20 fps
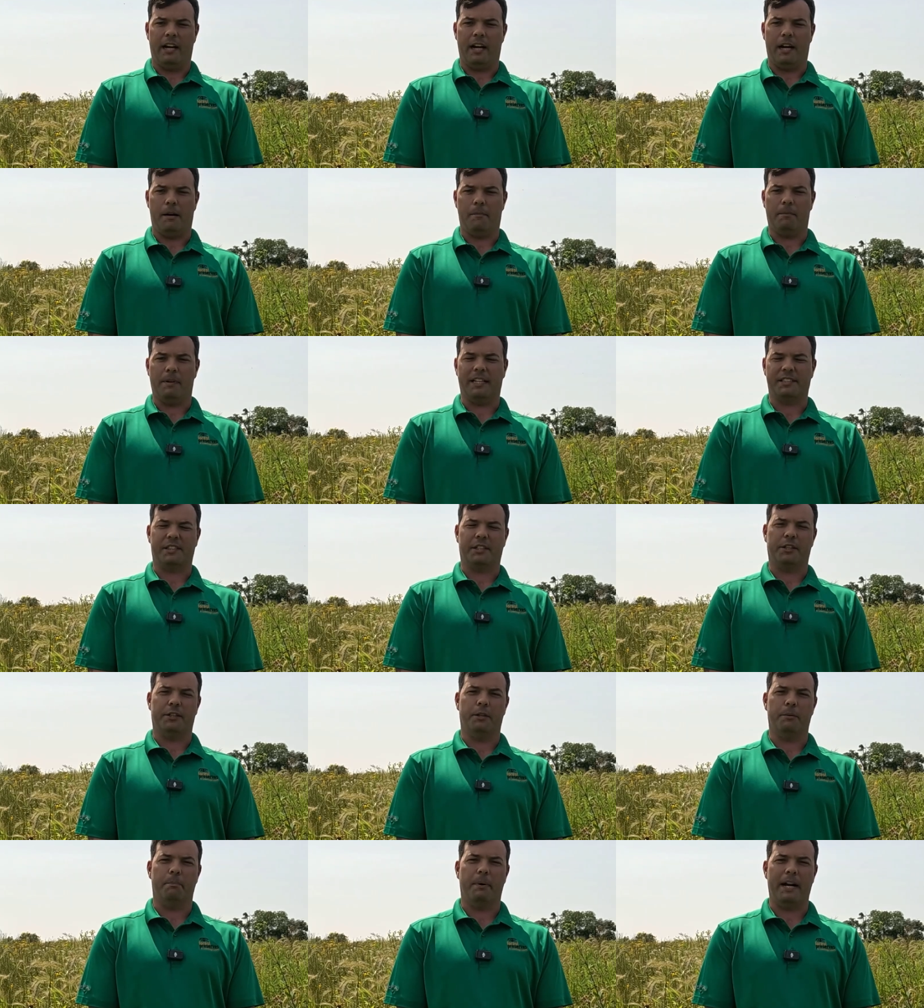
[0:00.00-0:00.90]
um, lots
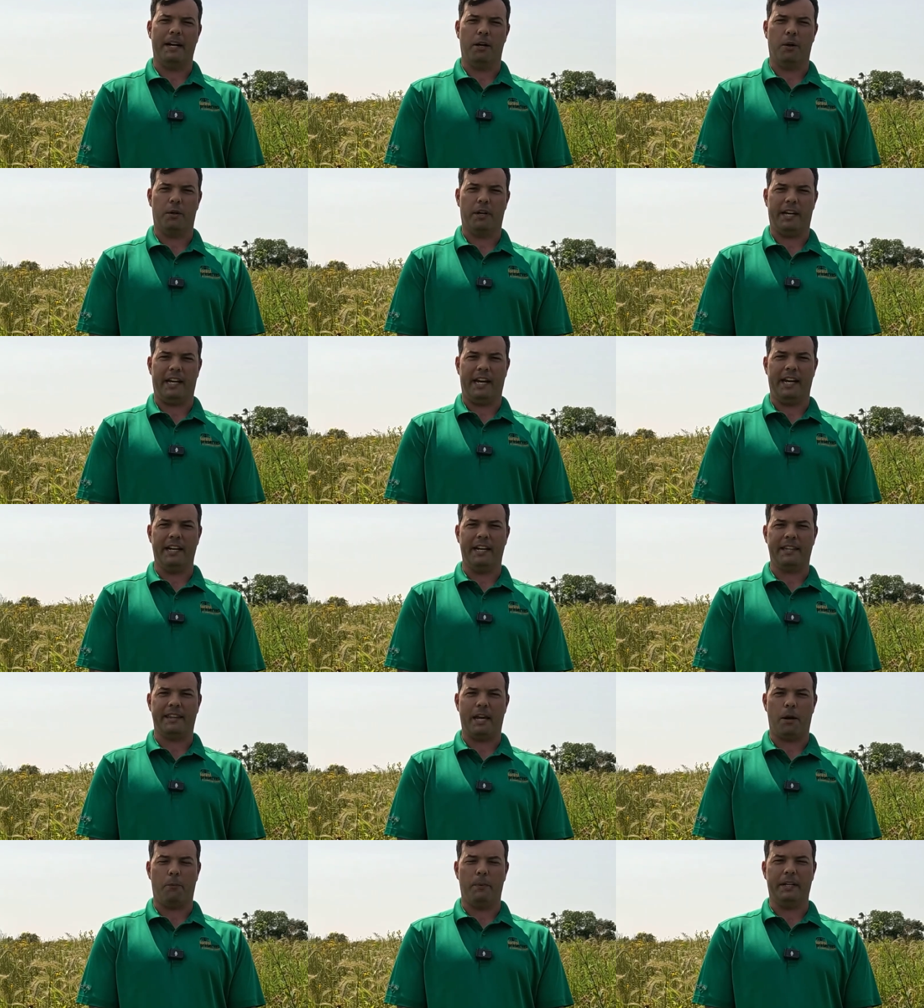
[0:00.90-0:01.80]
of good biota in
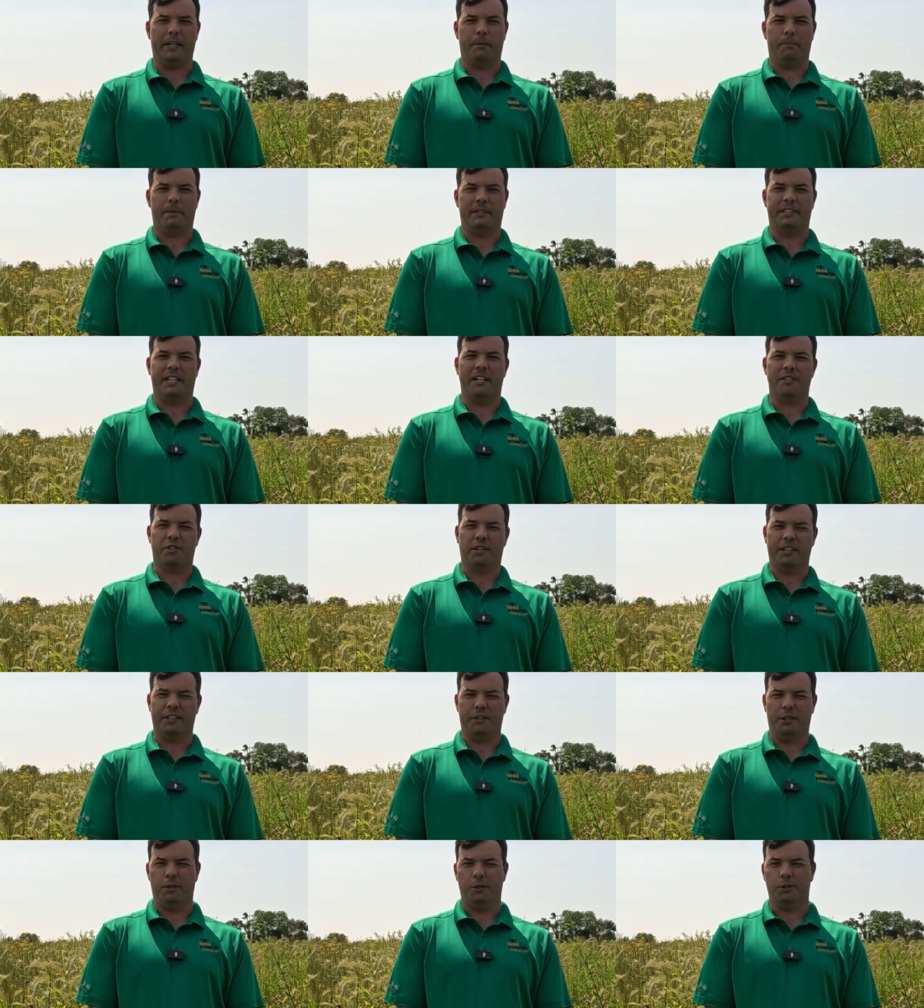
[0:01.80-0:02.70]
it that we could
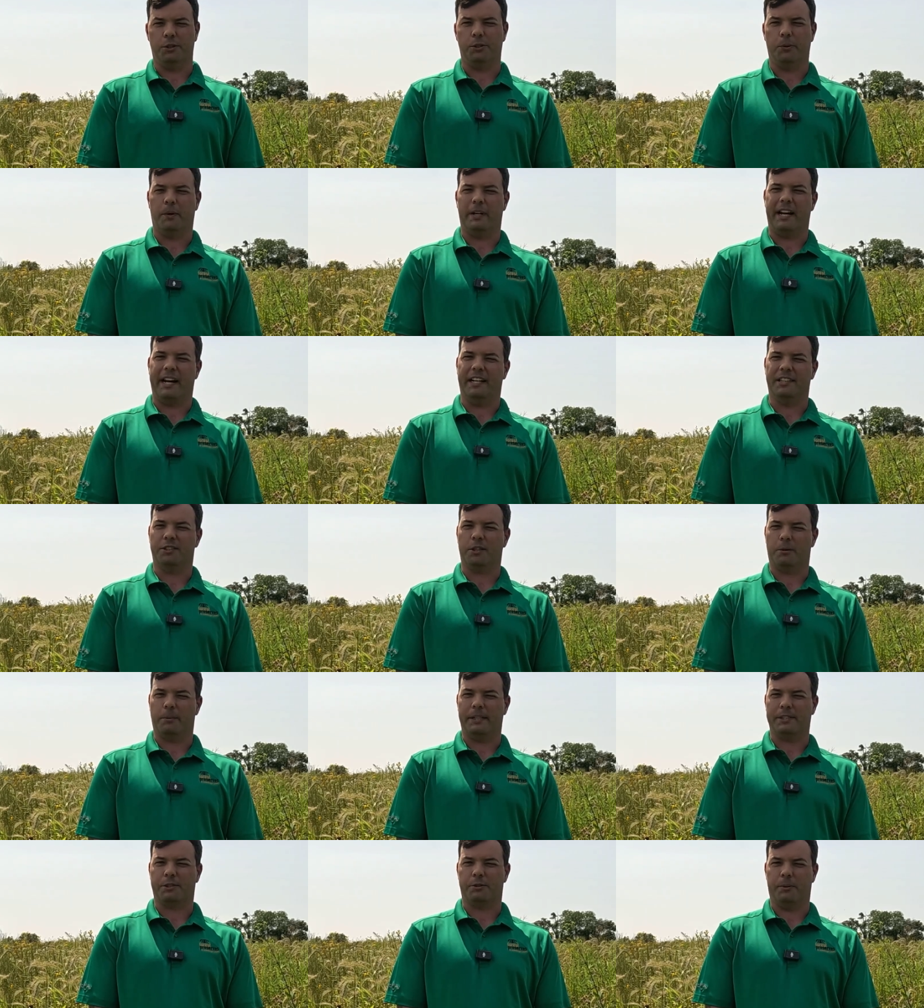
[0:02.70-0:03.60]
potentially use to enhance
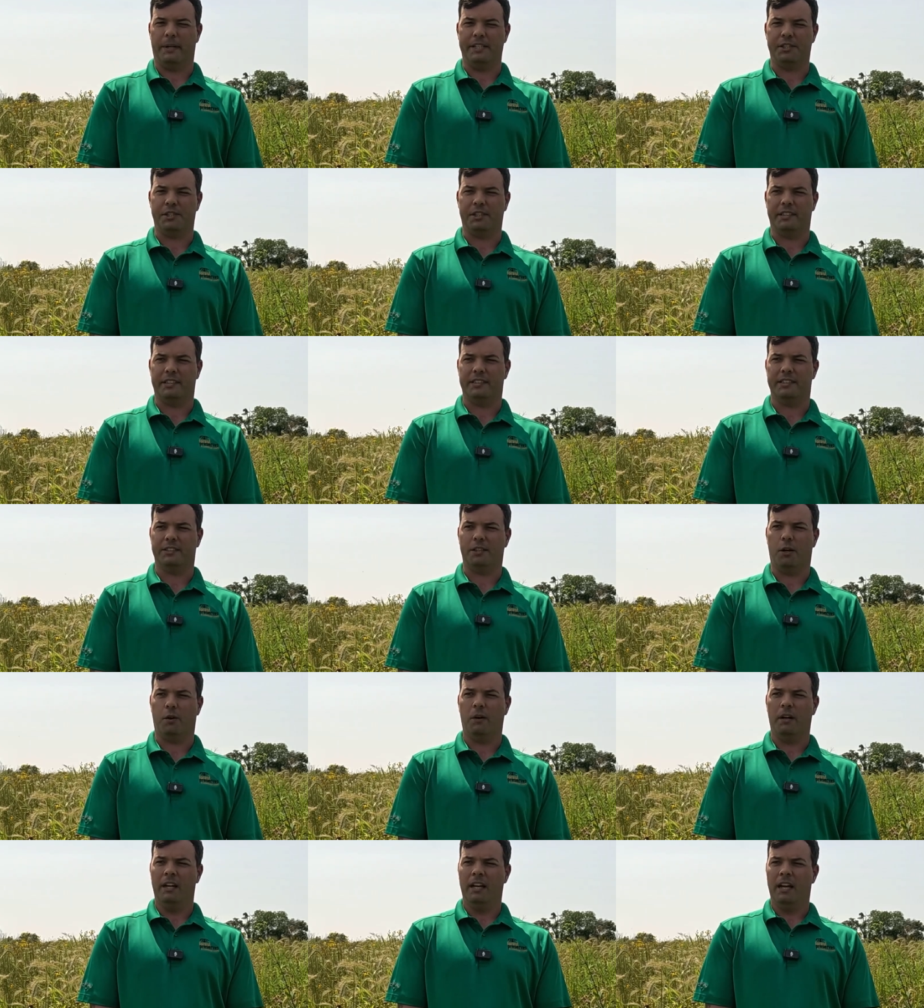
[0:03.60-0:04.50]
our restoration.
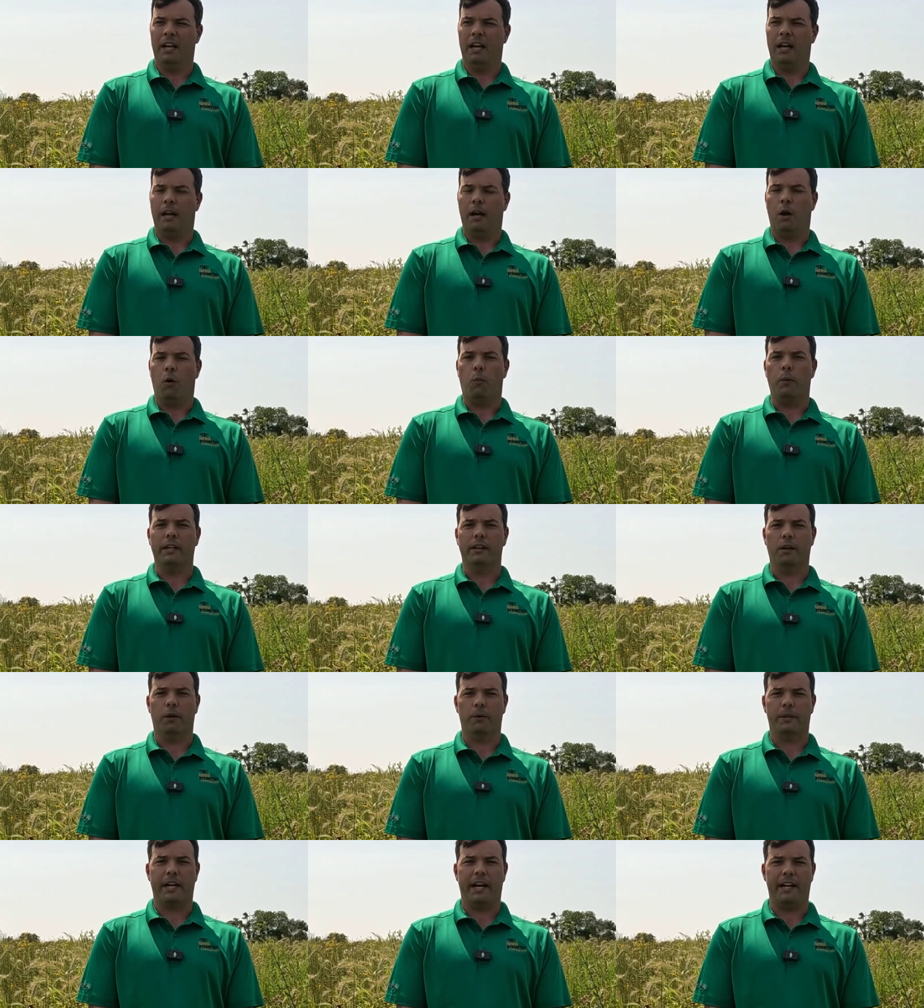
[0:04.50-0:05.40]
So we
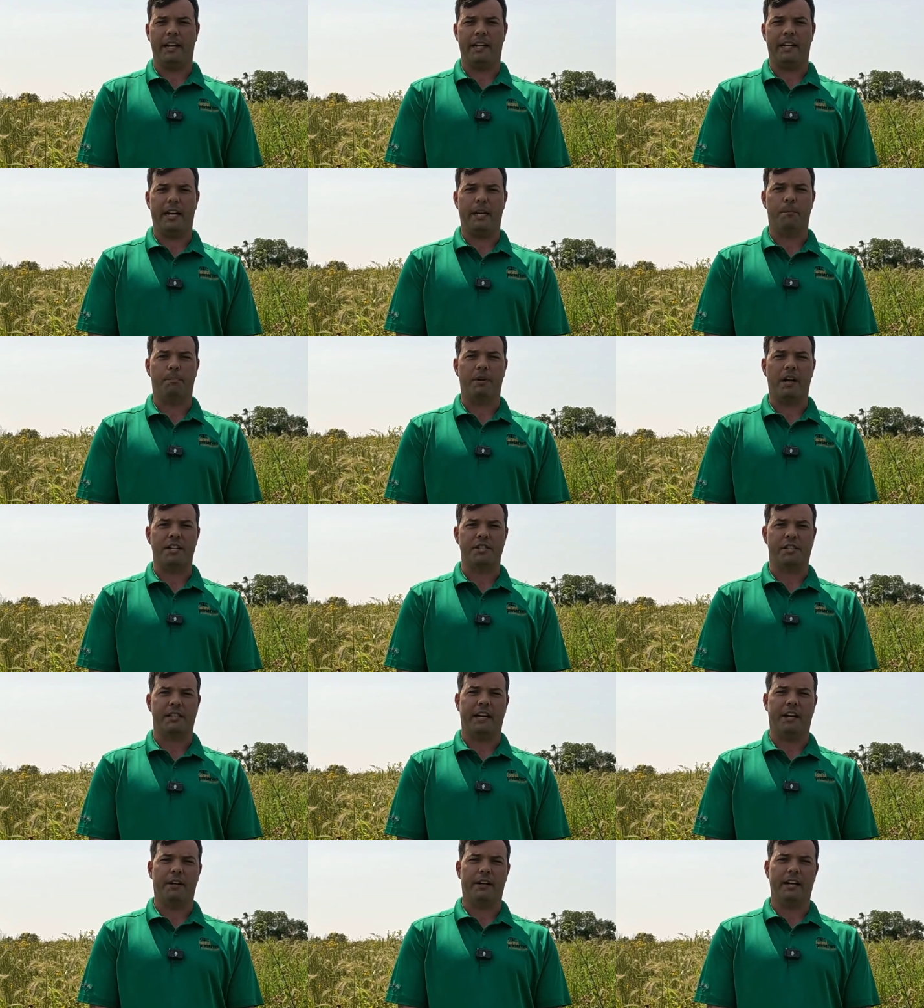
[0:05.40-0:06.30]
located a
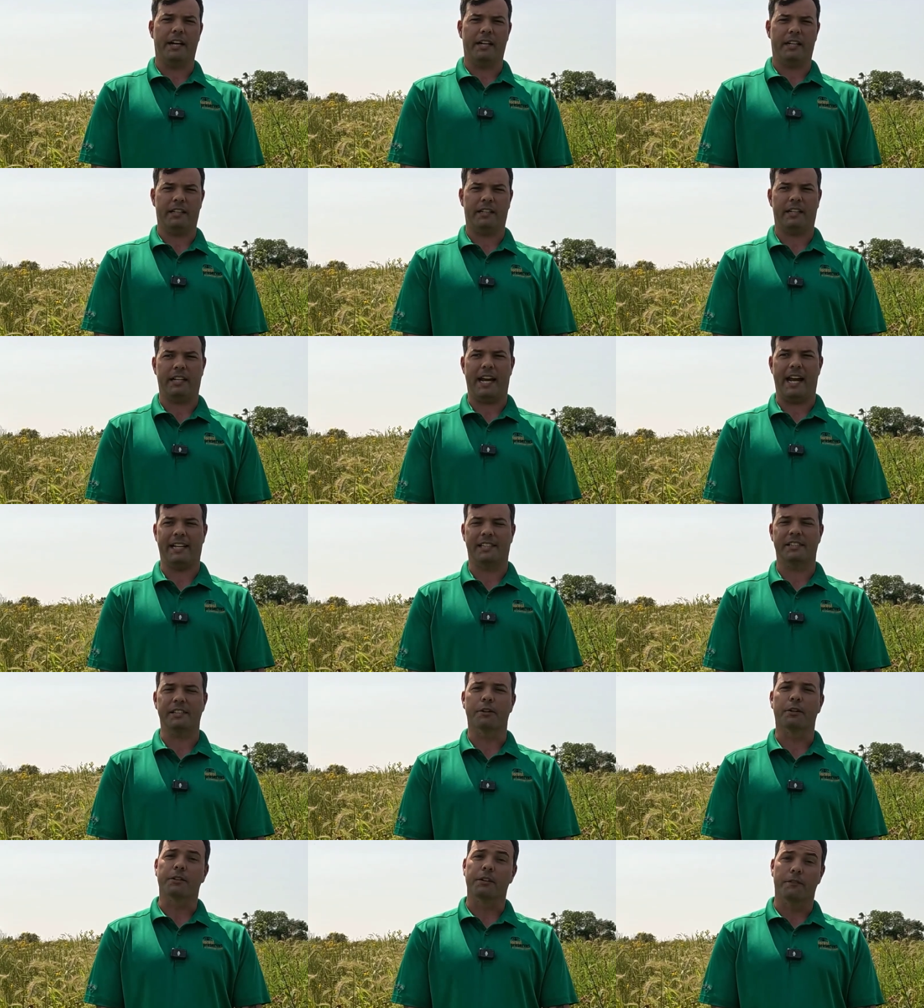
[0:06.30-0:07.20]
project area
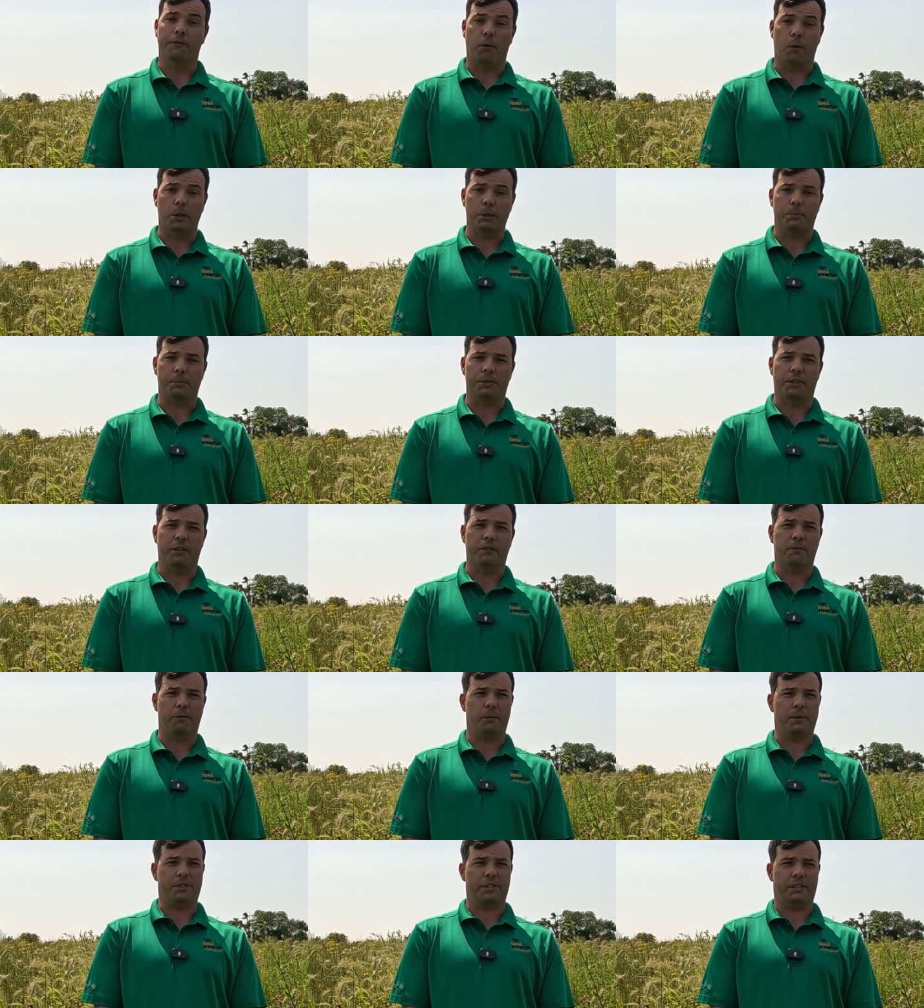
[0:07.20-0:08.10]
at Cedar Cliff Forest
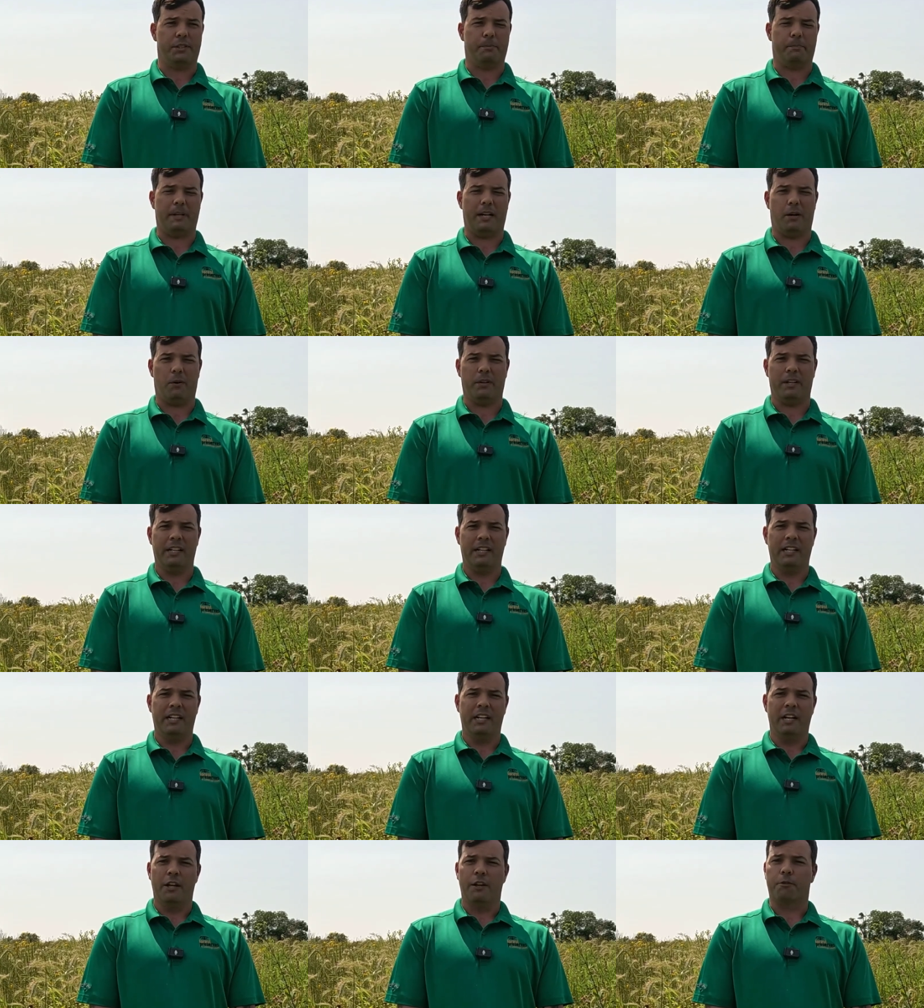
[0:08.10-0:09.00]
Preserve, which is about
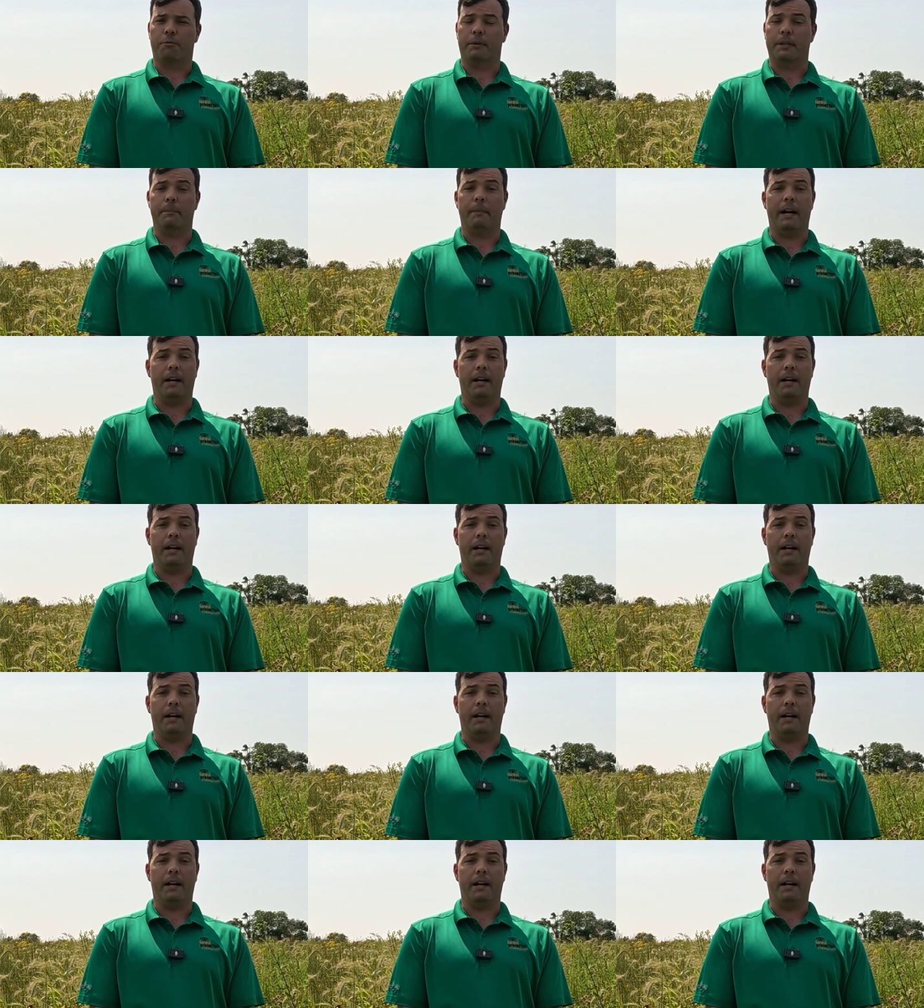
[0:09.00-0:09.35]
three